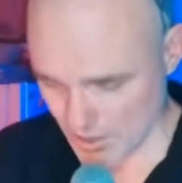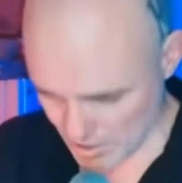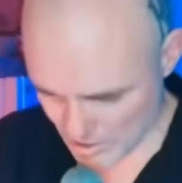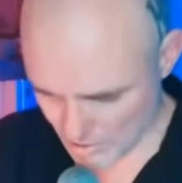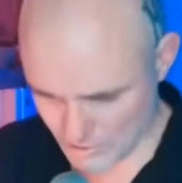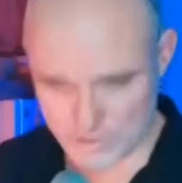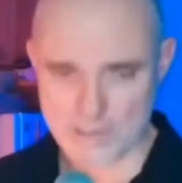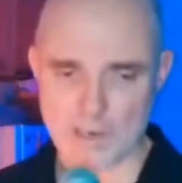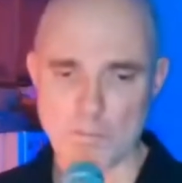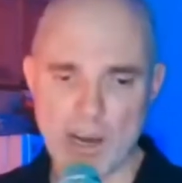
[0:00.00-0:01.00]
You say,
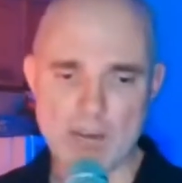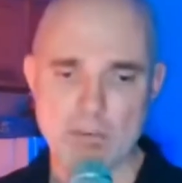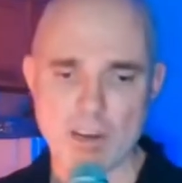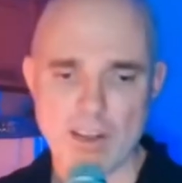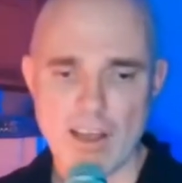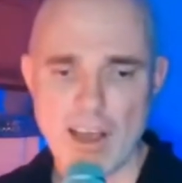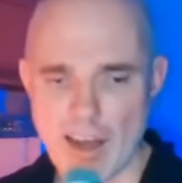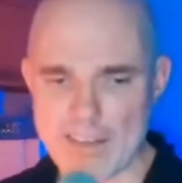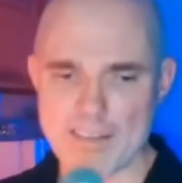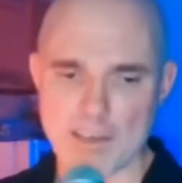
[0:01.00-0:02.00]
wait a minute, I
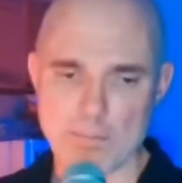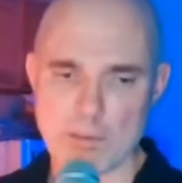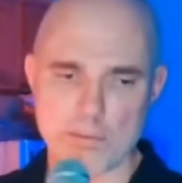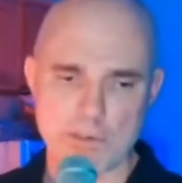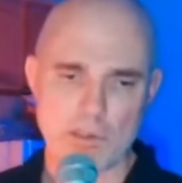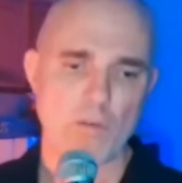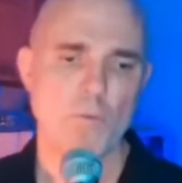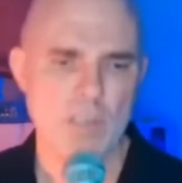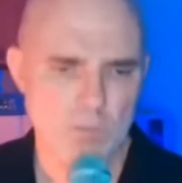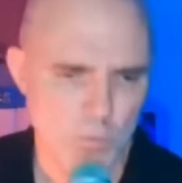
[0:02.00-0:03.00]
didn't think people could do that. What
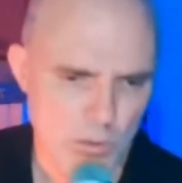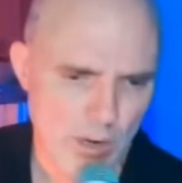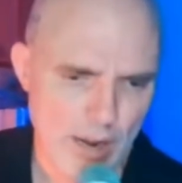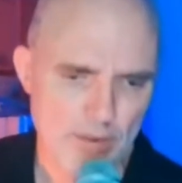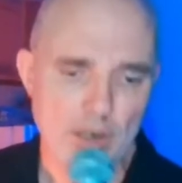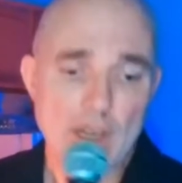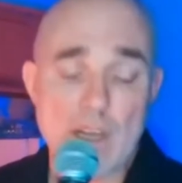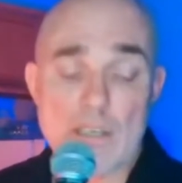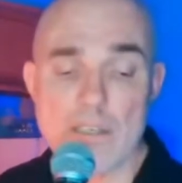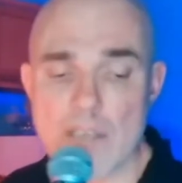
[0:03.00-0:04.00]
do we have here?
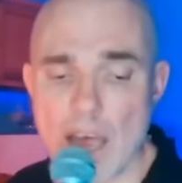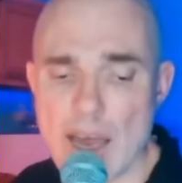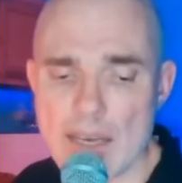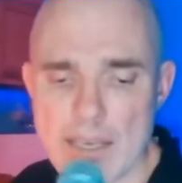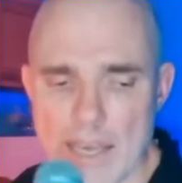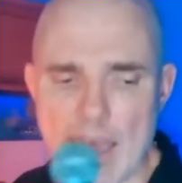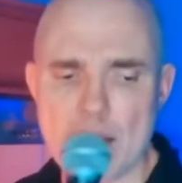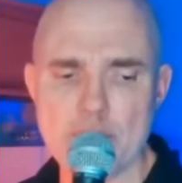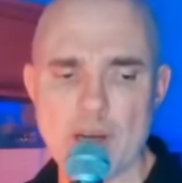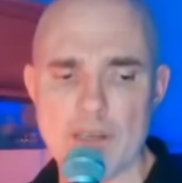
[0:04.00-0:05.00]

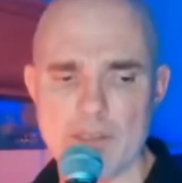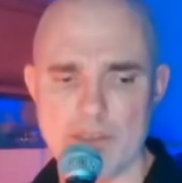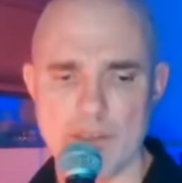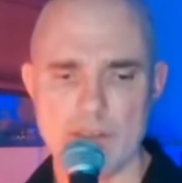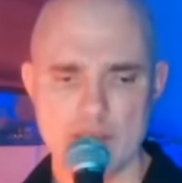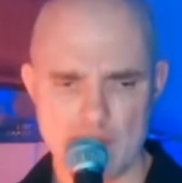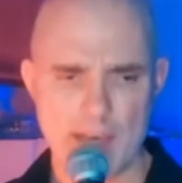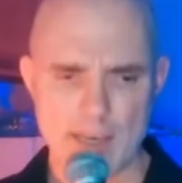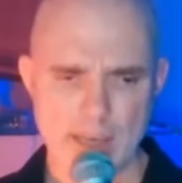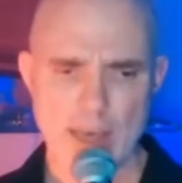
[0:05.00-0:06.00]
Digamma.
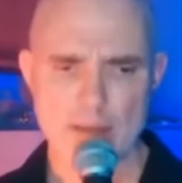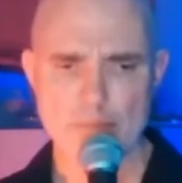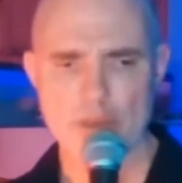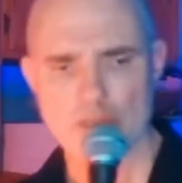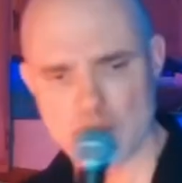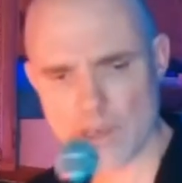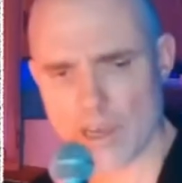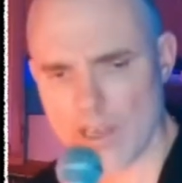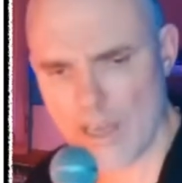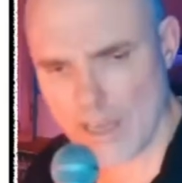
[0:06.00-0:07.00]
Digamma. Yeah.
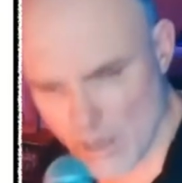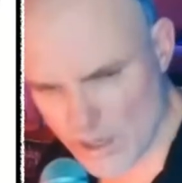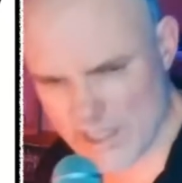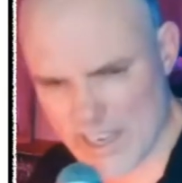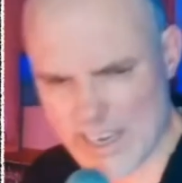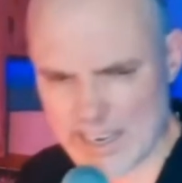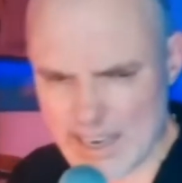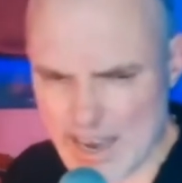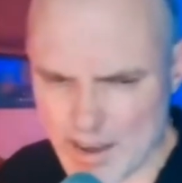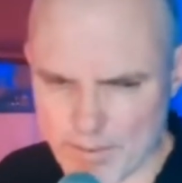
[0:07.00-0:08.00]
Looks like an
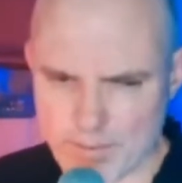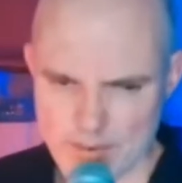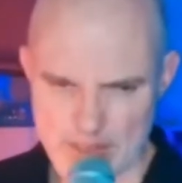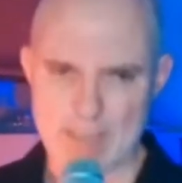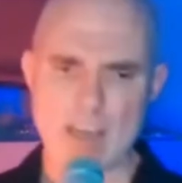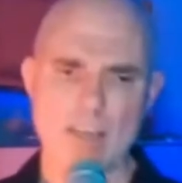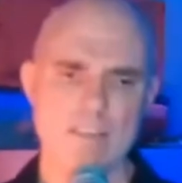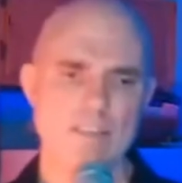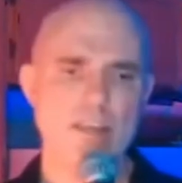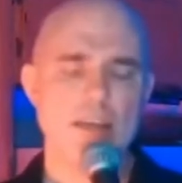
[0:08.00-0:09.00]
F. It does.
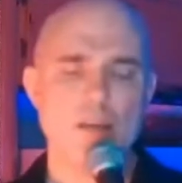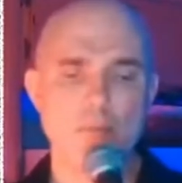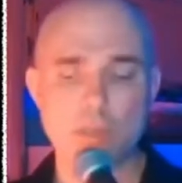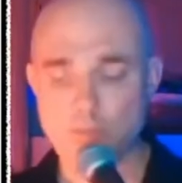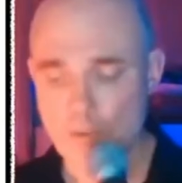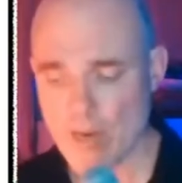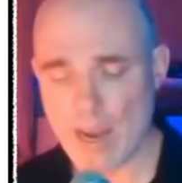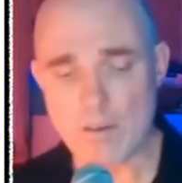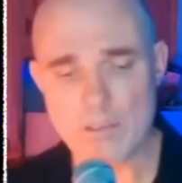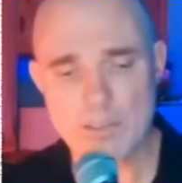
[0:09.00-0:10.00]
But it's
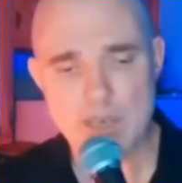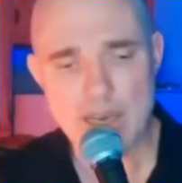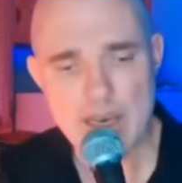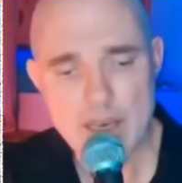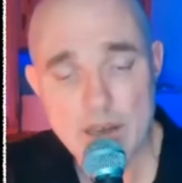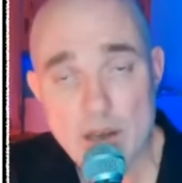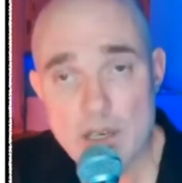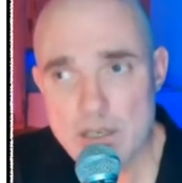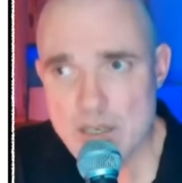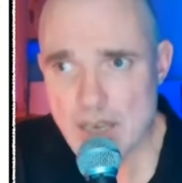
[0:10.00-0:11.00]
pronounced like a
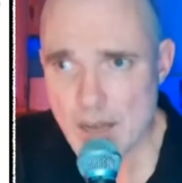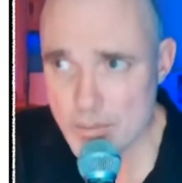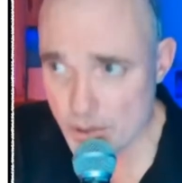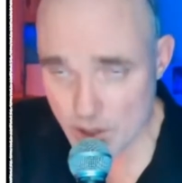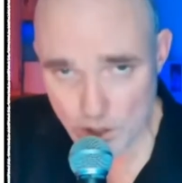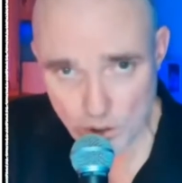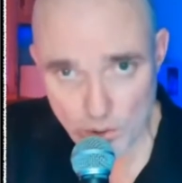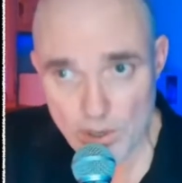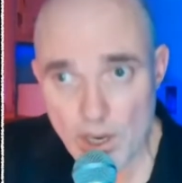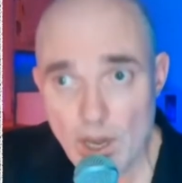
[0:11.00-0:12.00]
W.
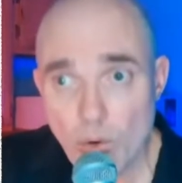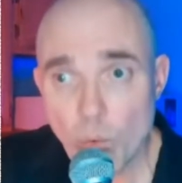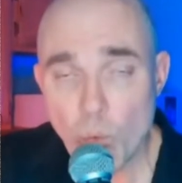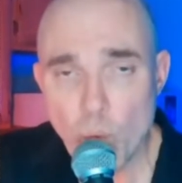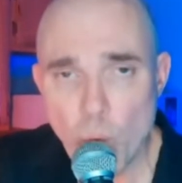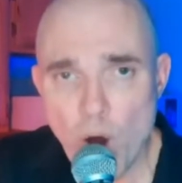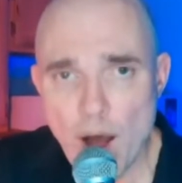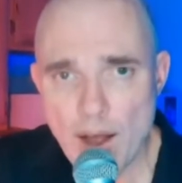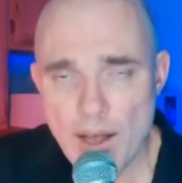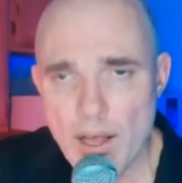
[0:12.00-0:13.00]
Wah.
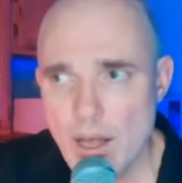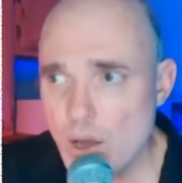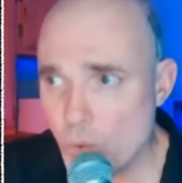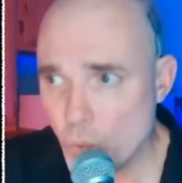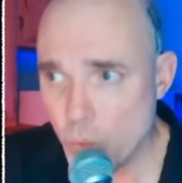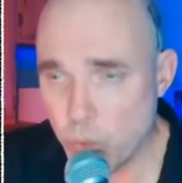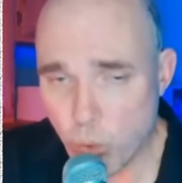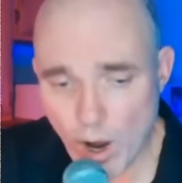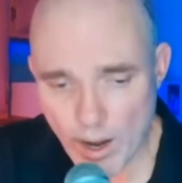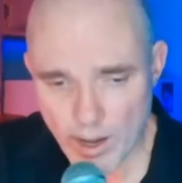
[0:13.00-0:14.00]

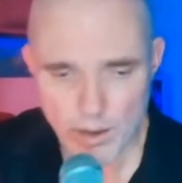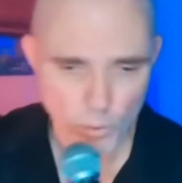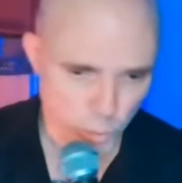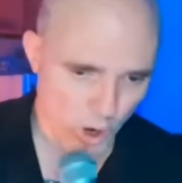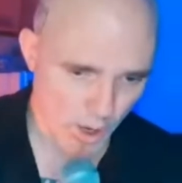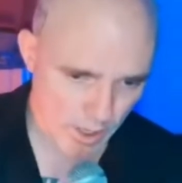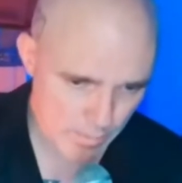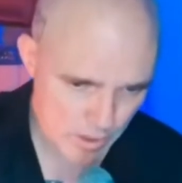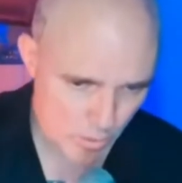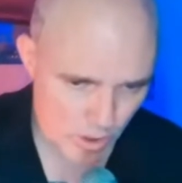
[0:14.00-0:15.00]
Wah. Wah. Give me the
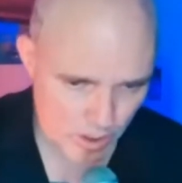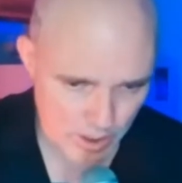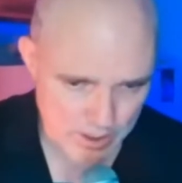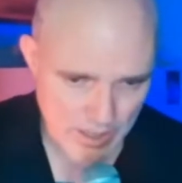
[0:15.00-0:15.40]
word under this.